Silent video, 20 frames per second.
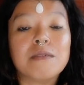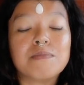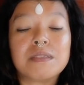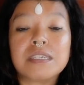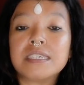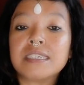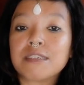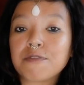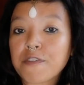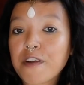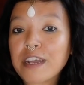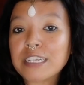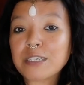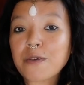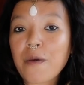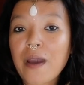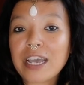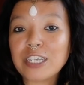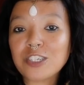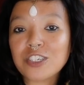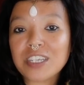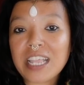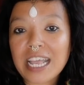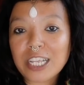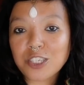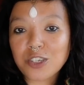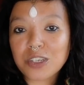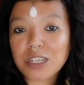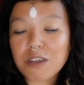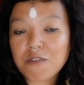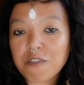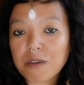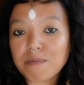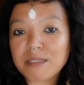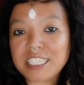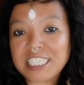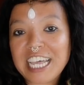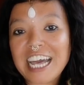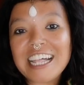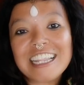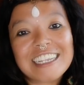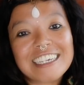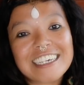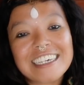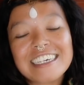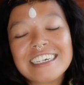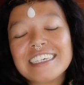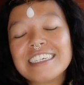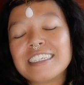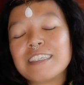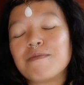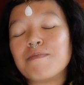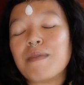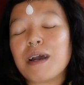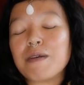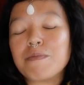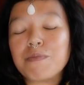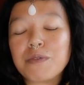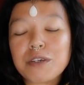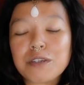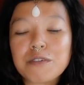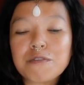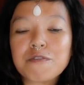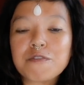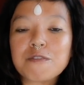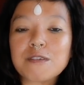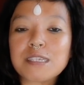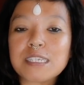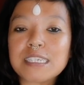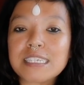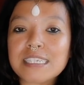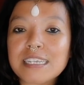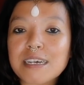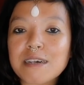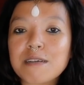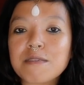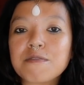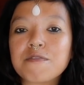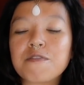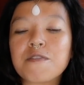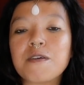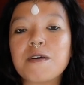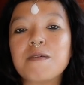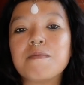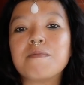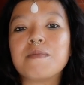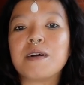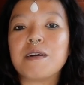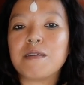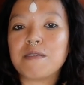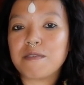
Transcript: This first question actually from Sally, is my beautiful sister from